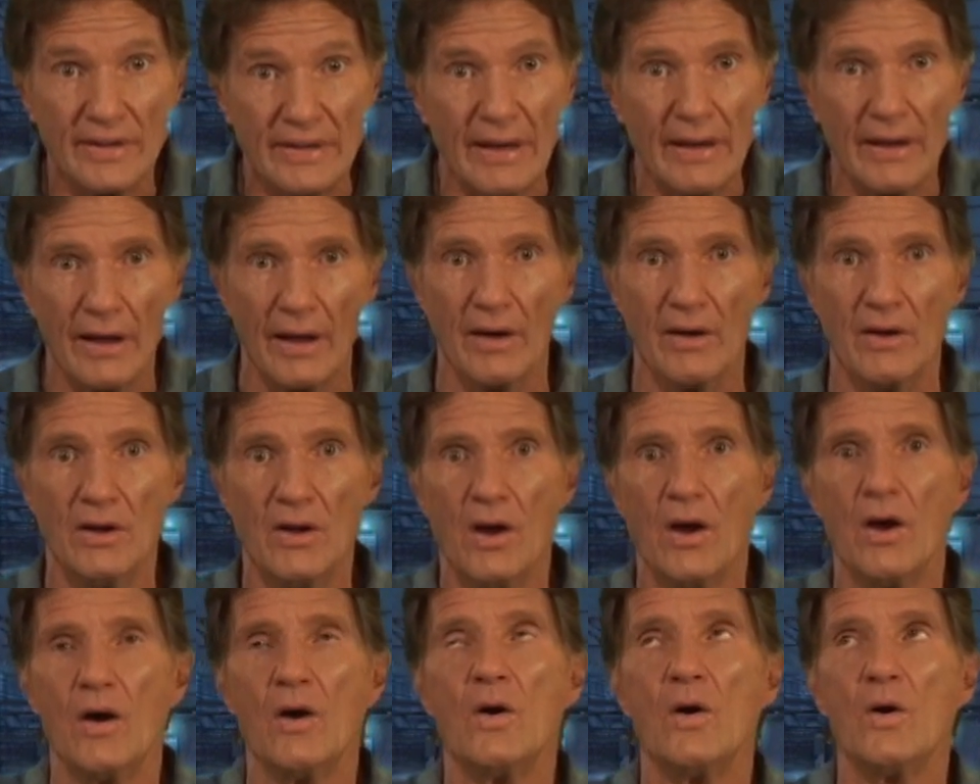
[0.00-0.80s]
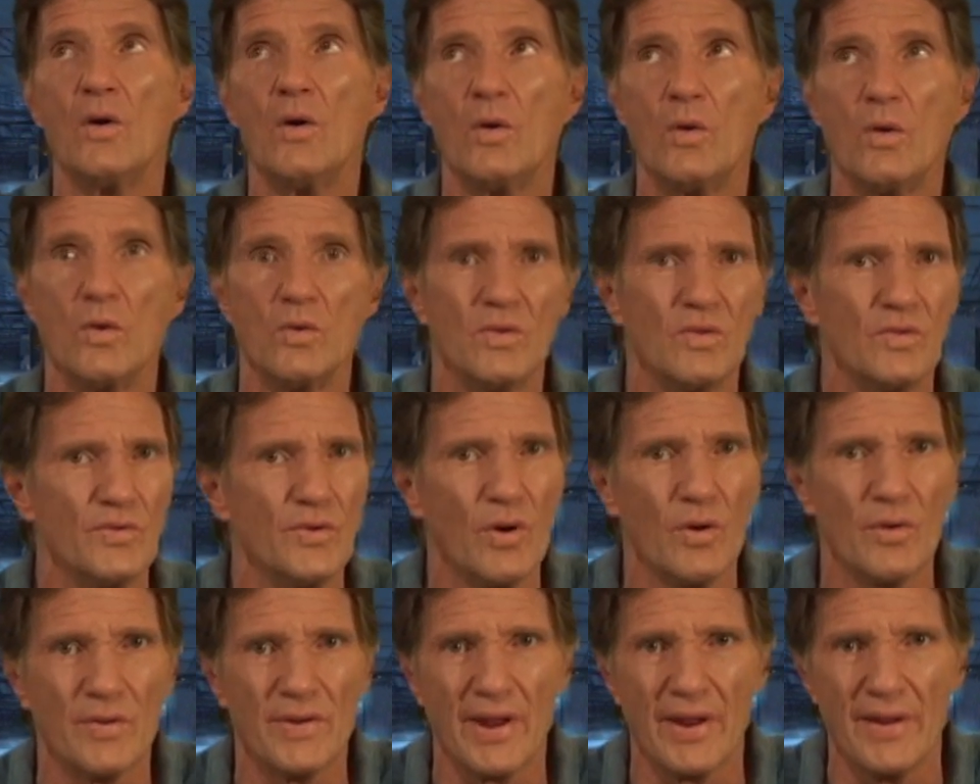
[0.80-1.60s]
Yeah. Oh,
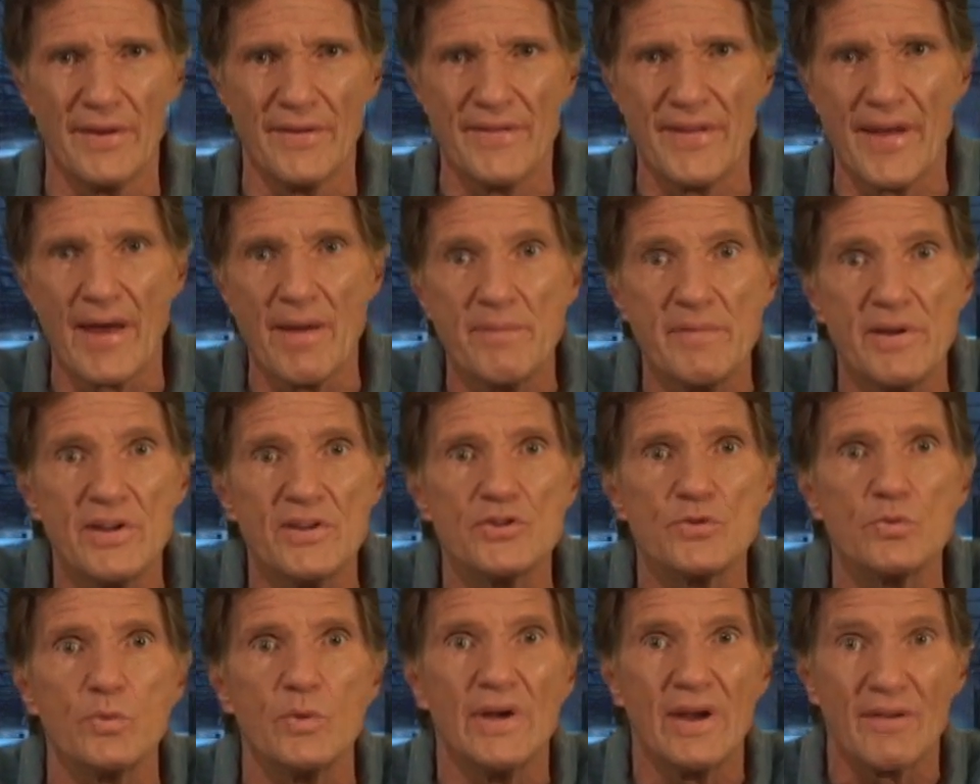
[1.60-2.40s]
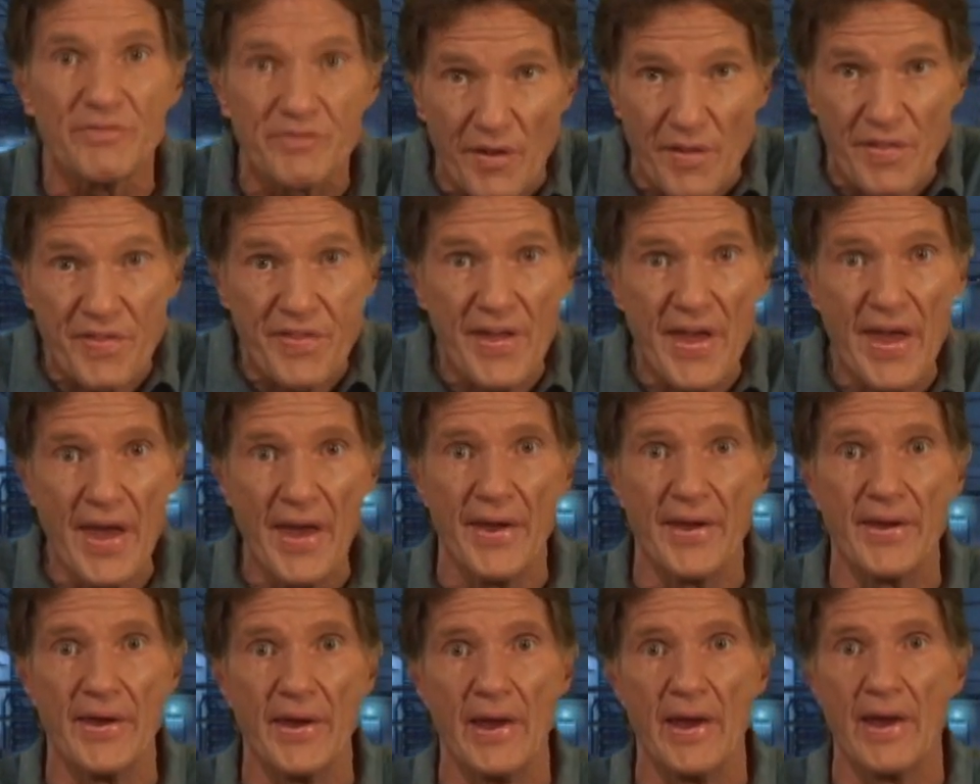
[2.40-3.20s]
no, that means we have to
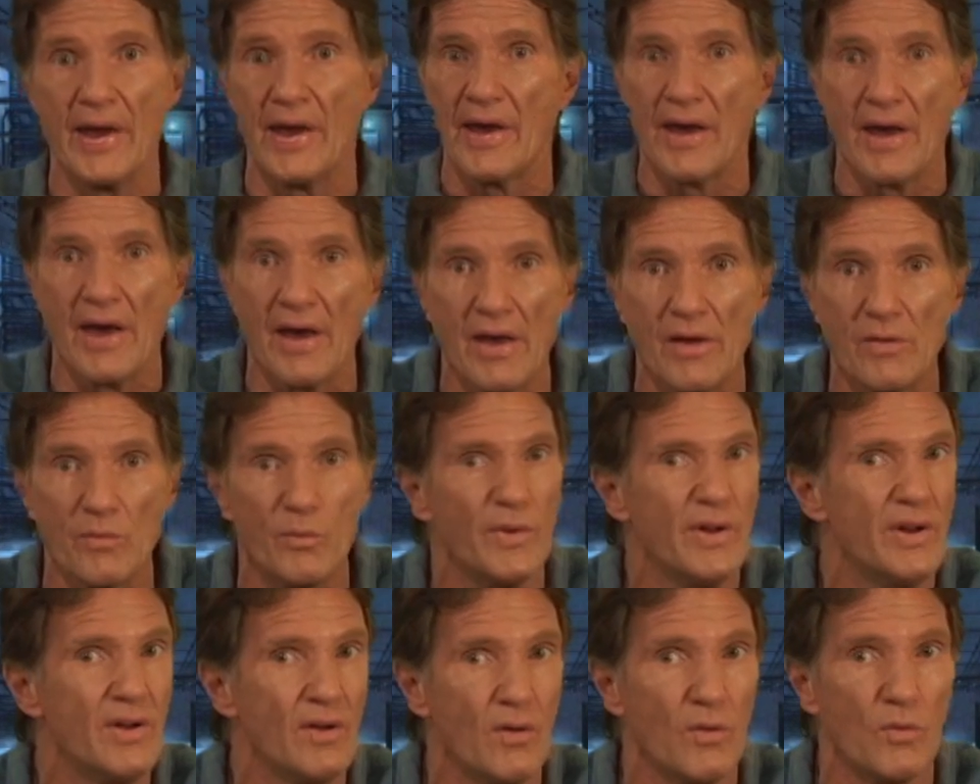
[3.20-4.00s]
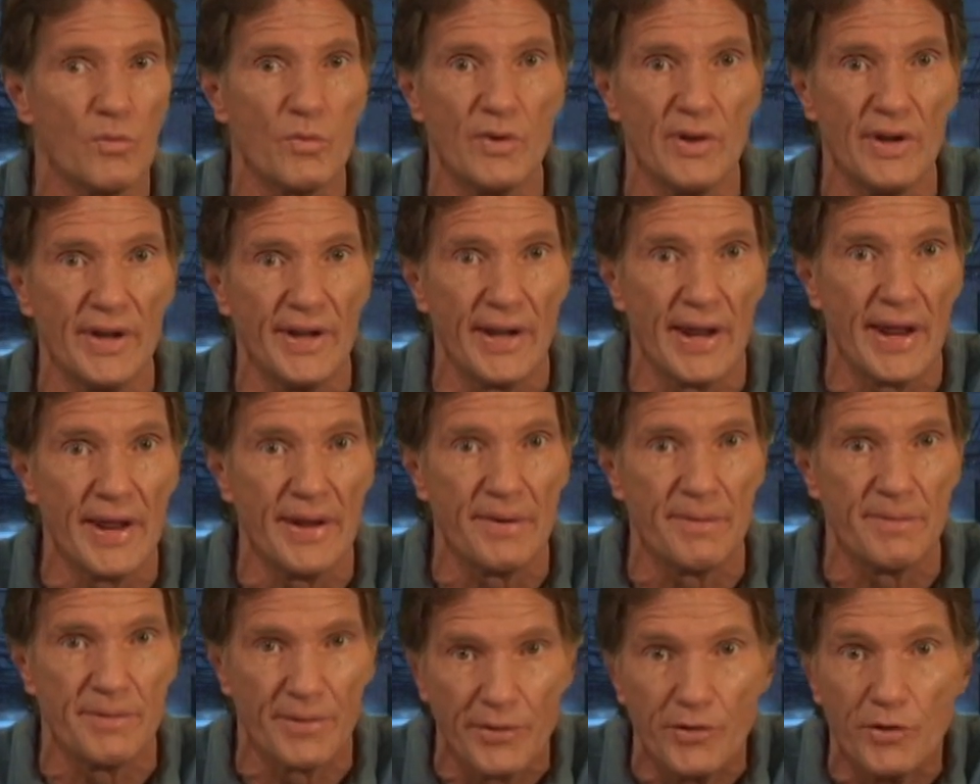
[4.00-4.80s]
think, and we don't really
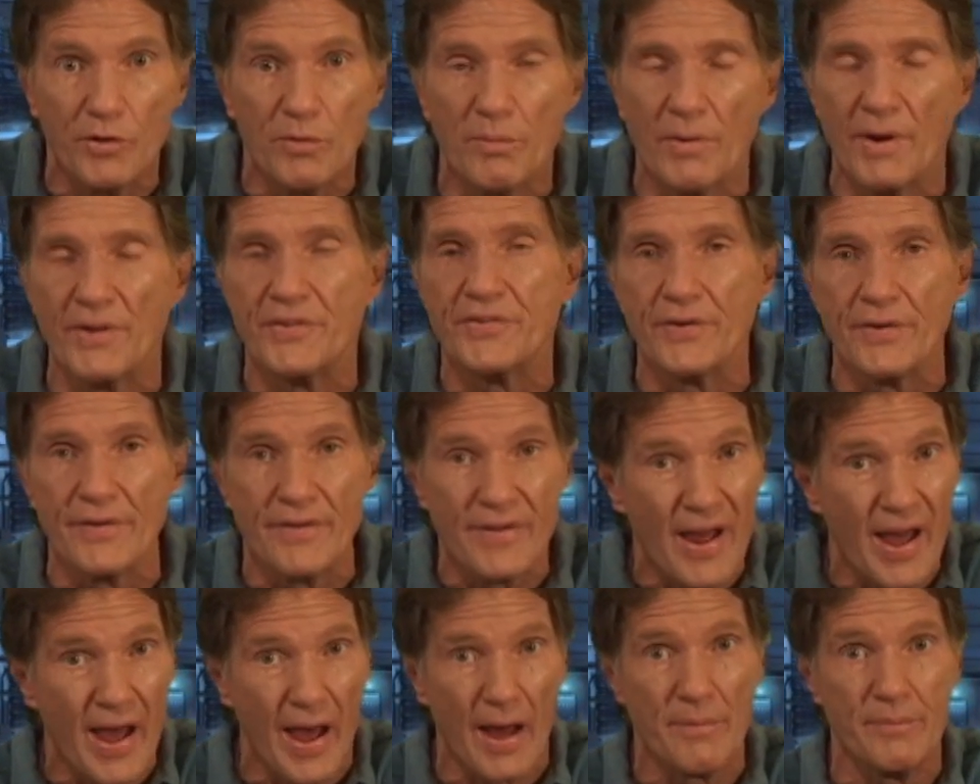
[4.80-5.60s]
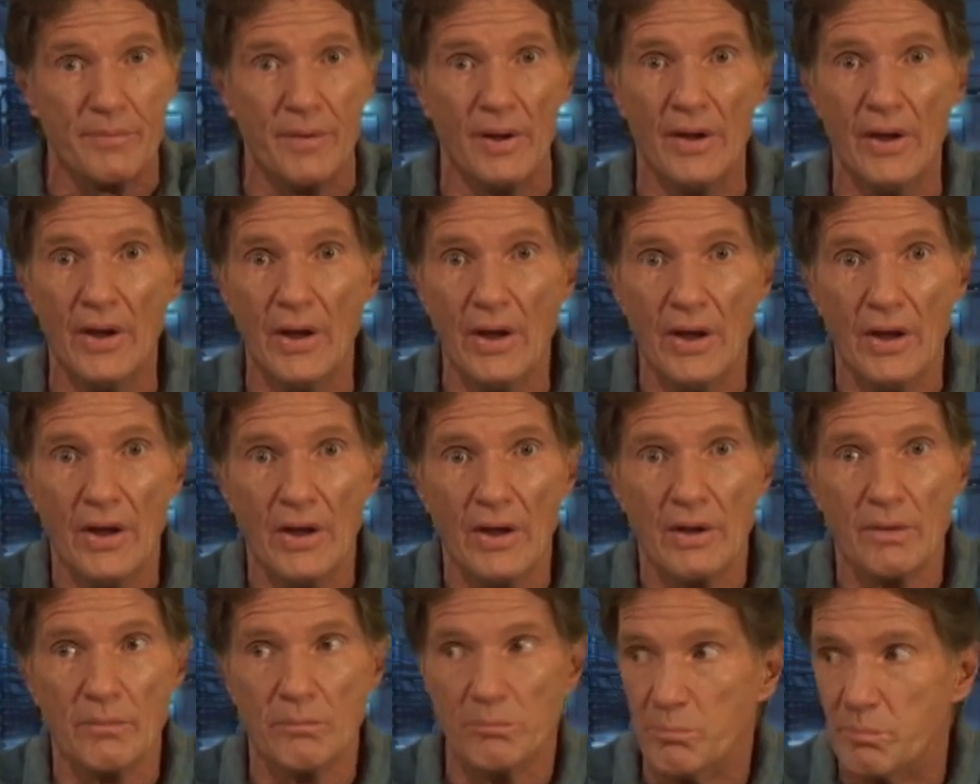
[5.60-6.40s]
like to do much of that.
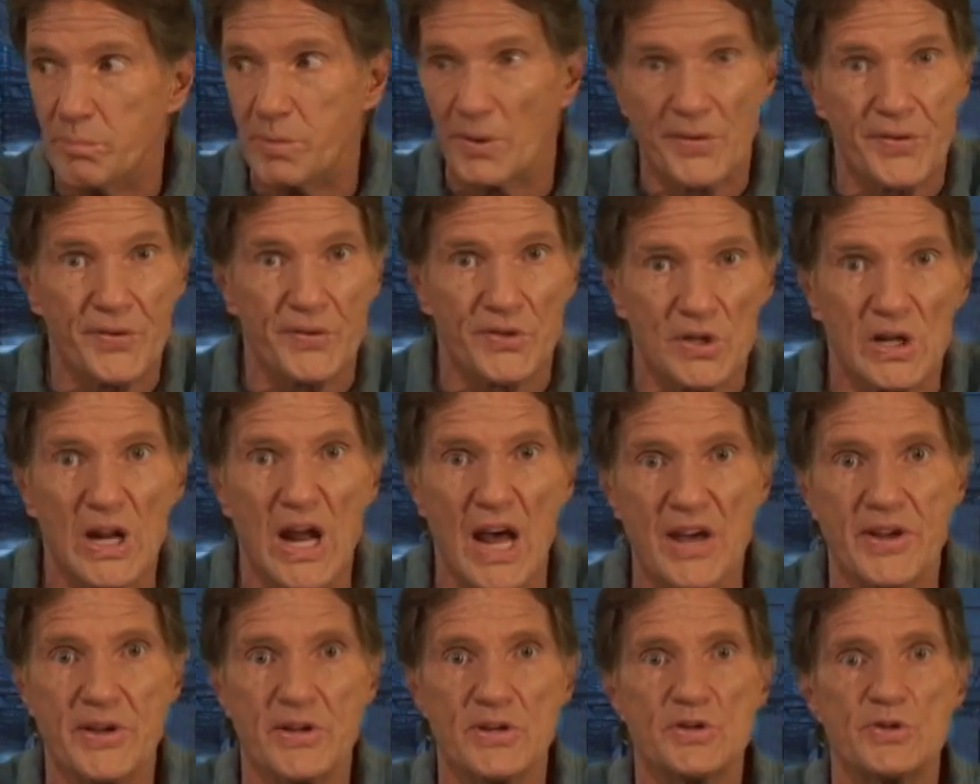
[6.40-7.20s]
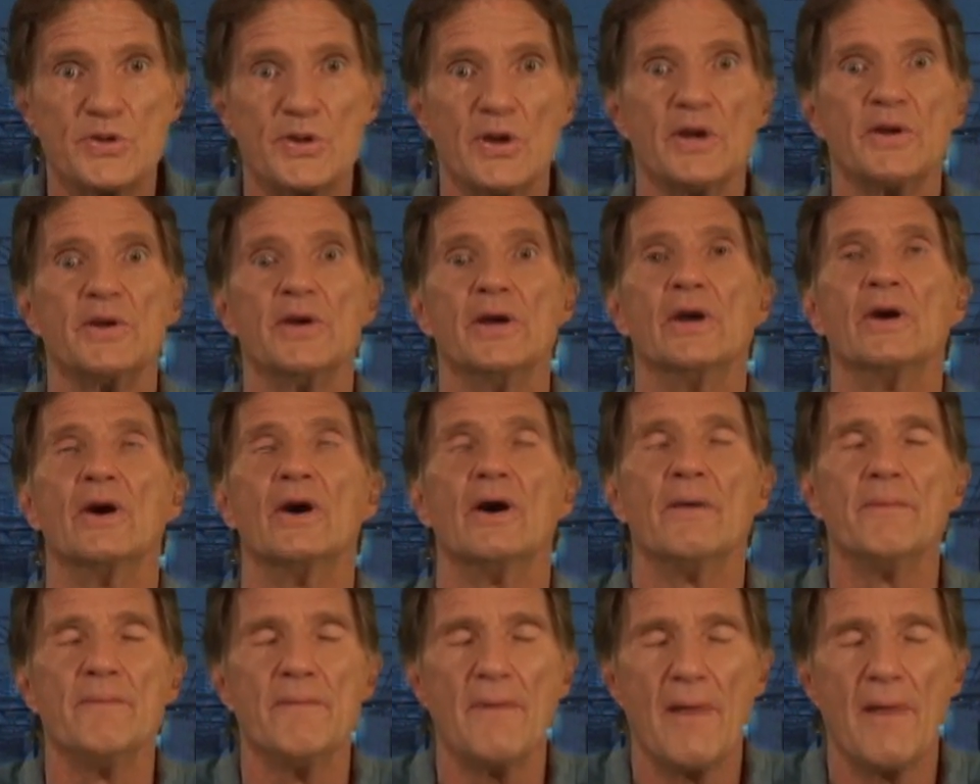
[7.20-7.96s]
But the clock is ticking.